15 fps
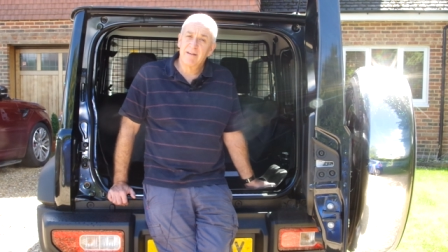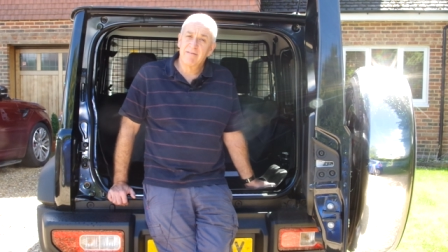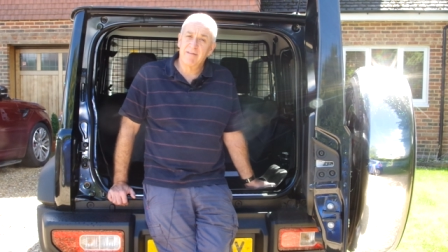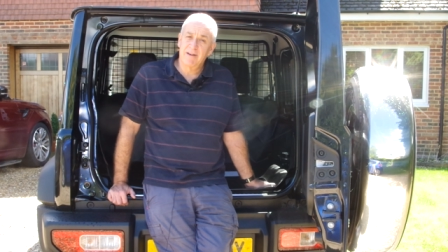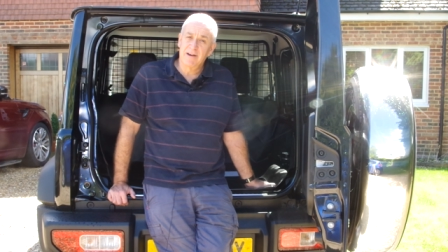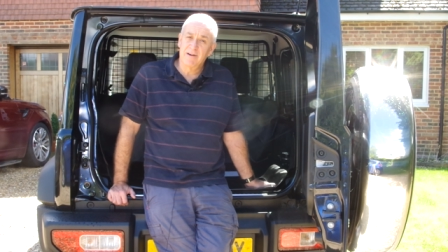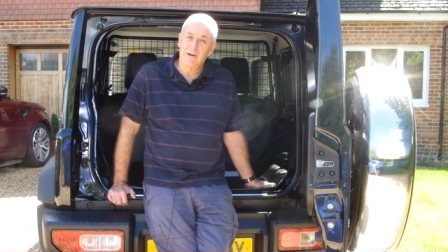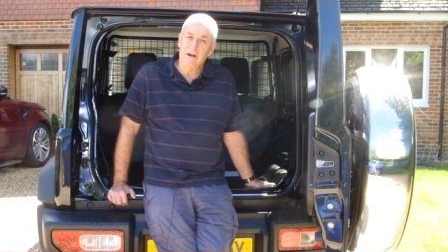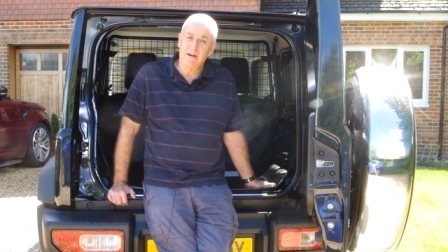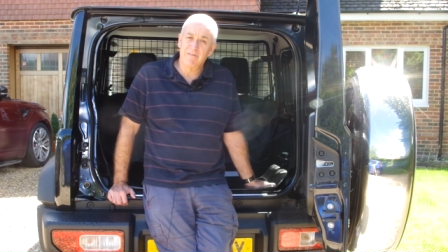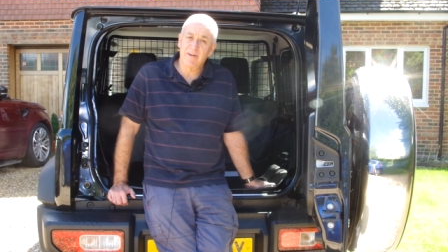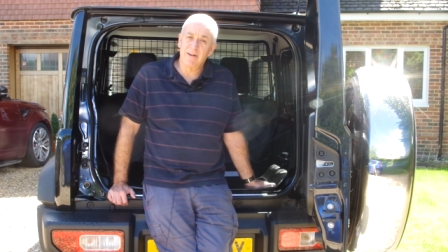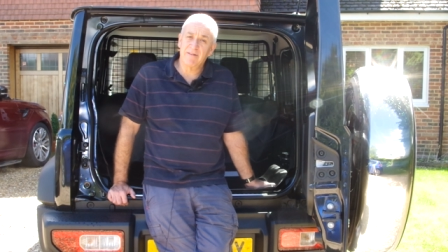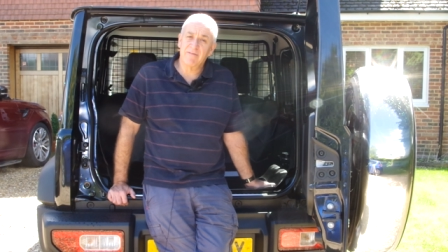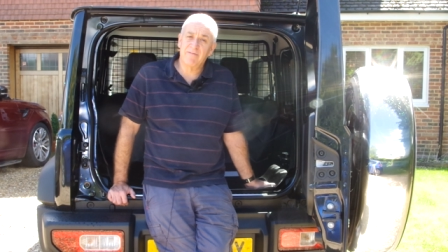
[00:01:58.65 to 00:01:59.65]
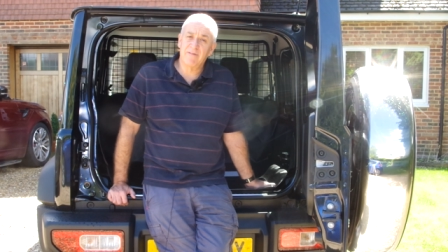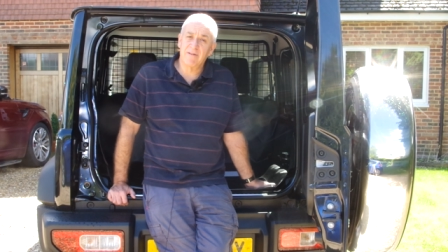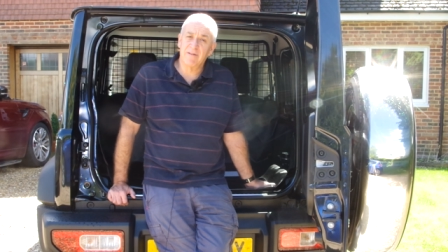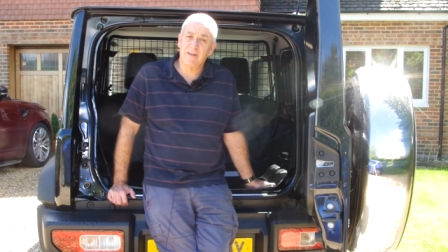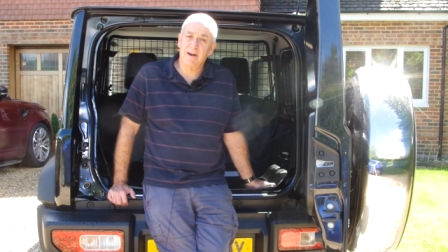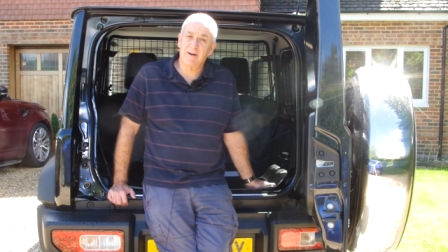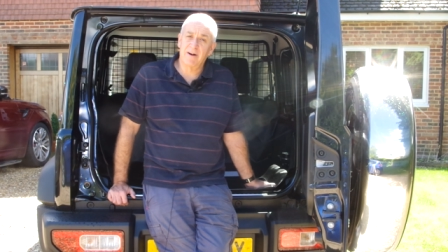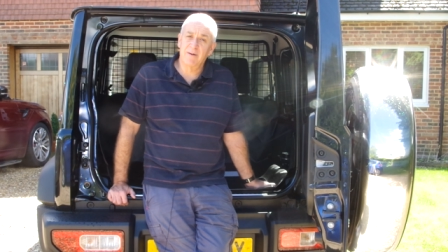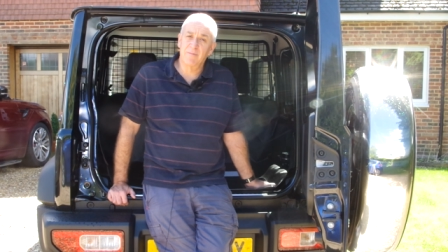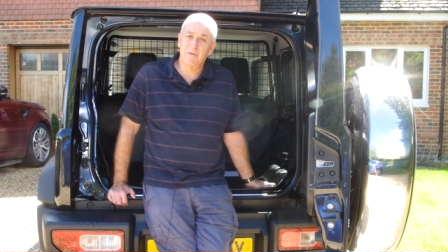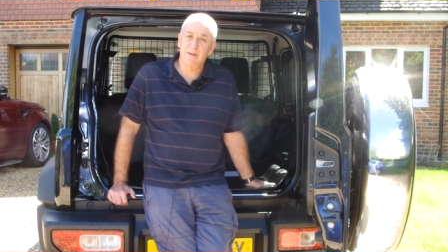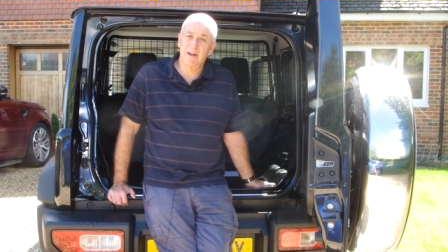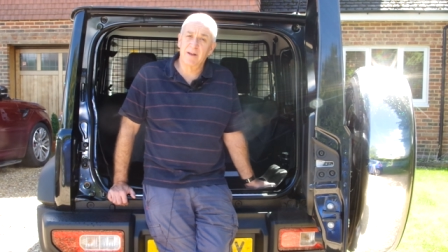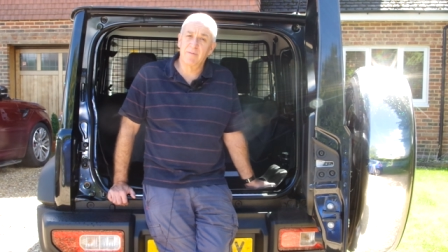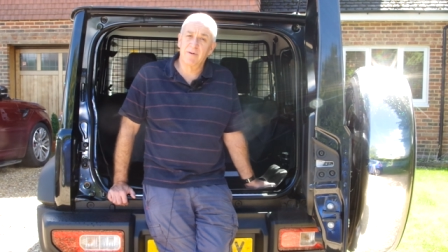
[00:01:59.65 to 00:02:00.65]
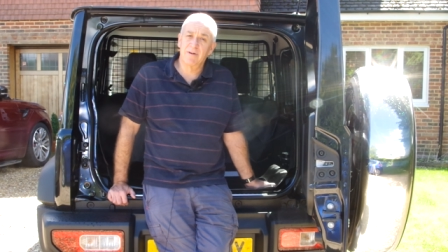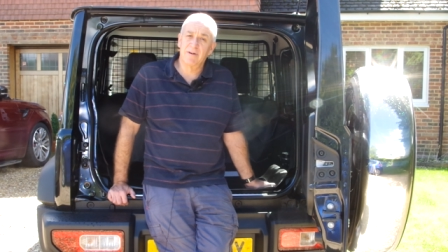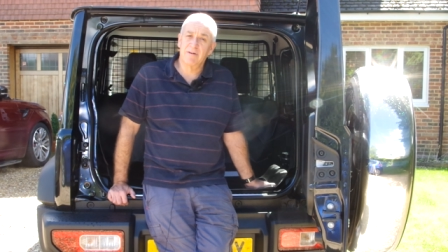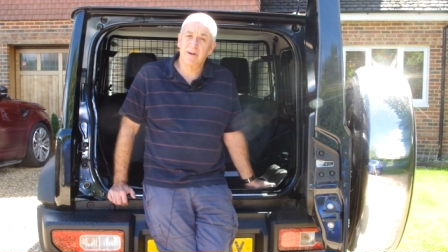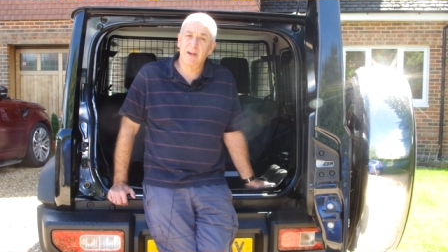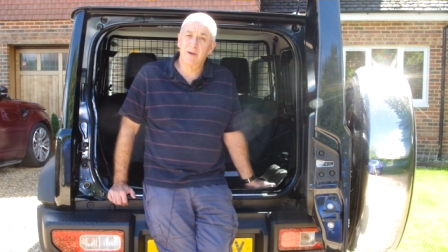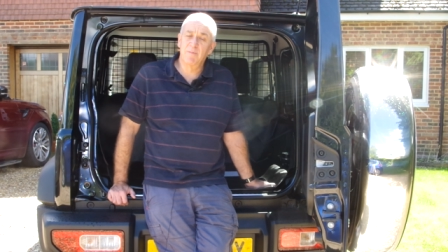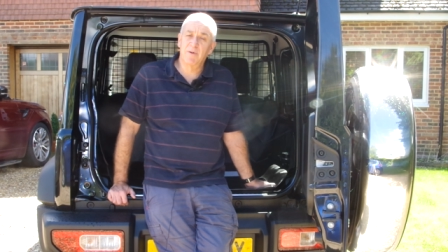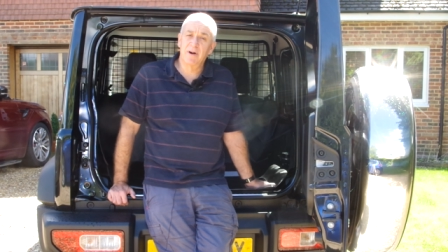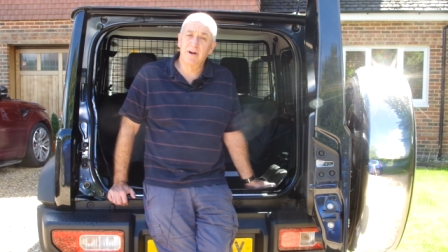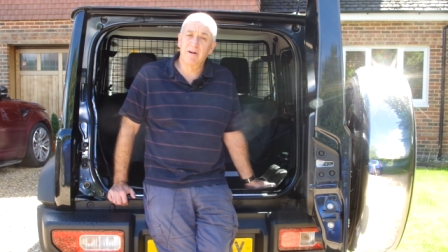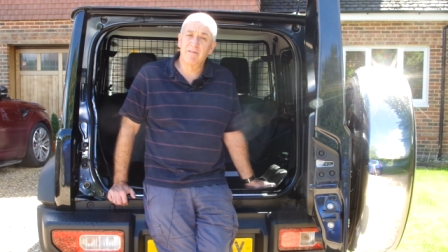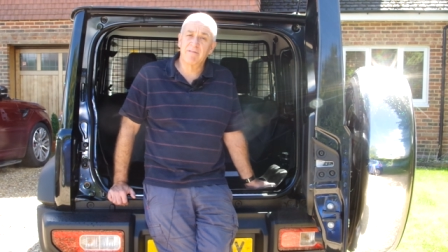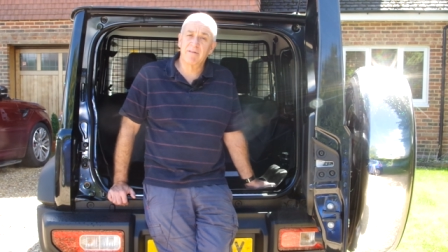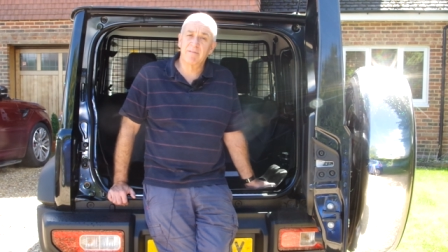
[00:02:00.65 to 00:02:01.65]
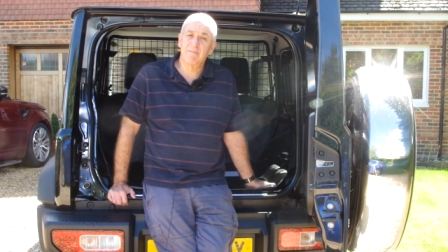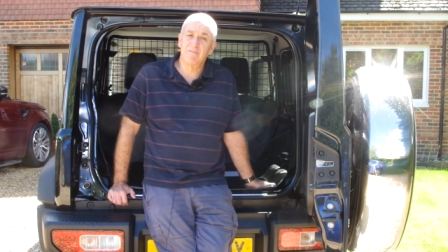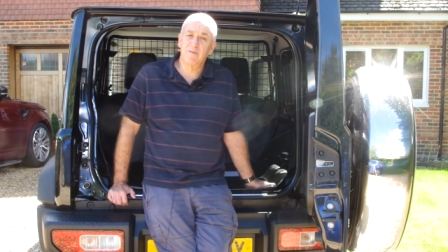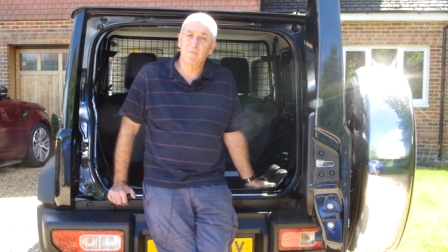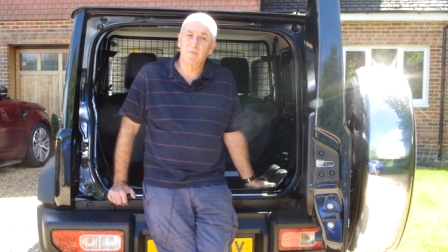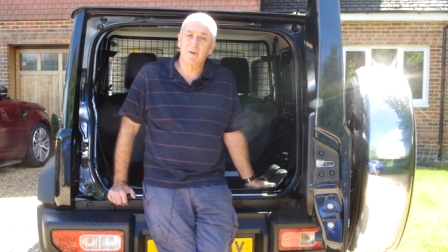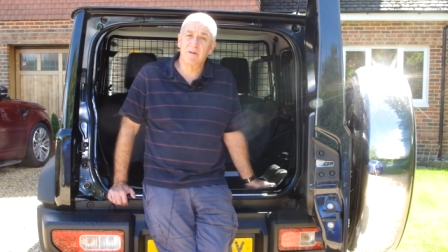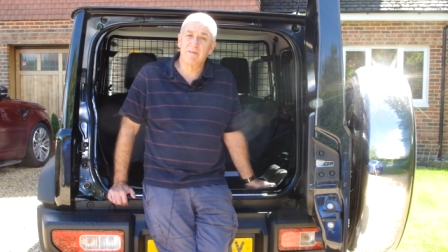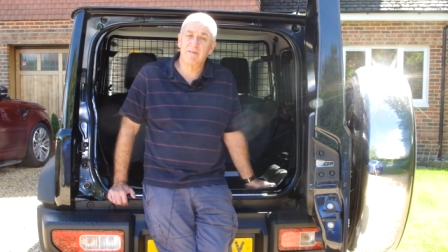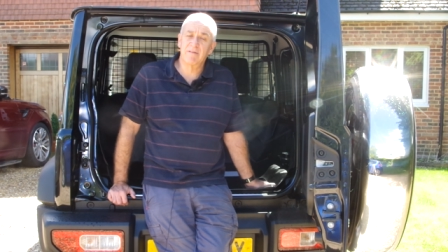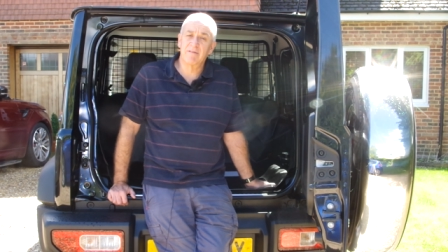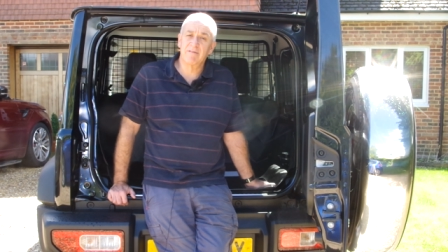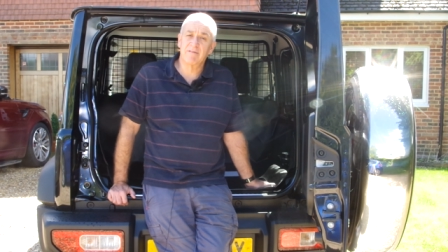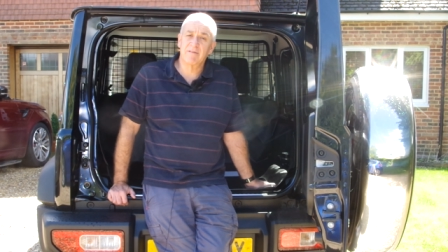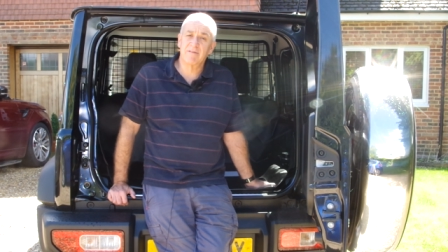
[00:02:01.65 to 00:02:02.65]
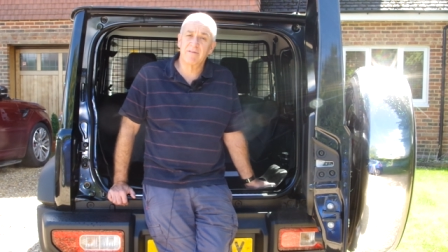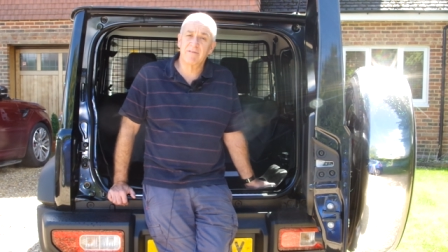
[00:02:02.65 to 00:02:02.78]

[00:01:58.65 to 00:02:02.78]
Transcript: So I've yet to follow that up with anyone. I'll keep my eyes open for bulletins on